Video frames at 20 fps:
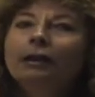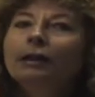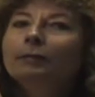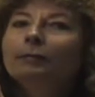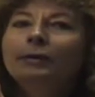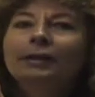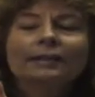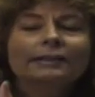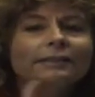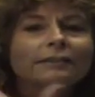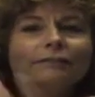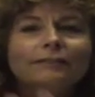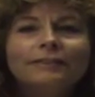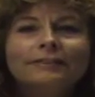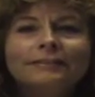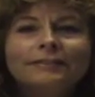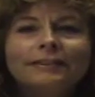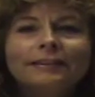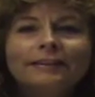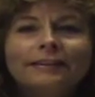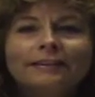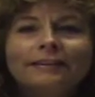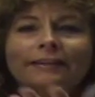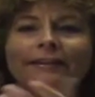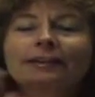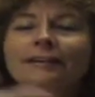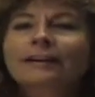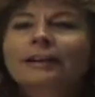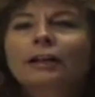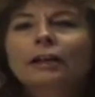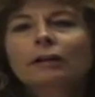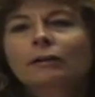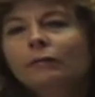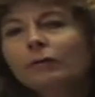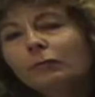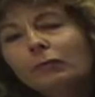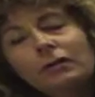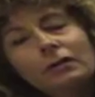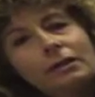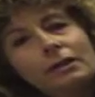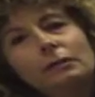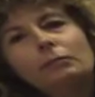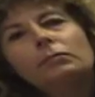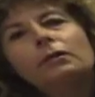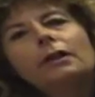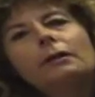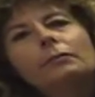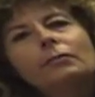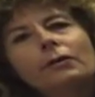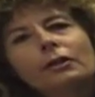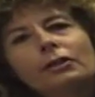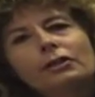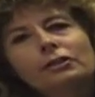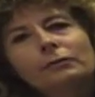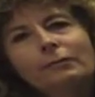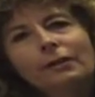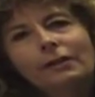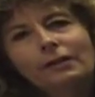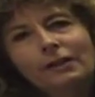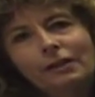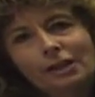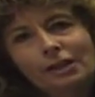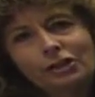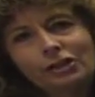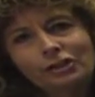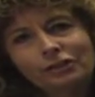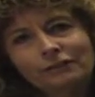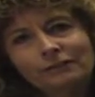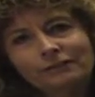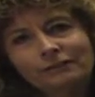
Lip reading: Because if it did, we wouldn't need blood pressure medication.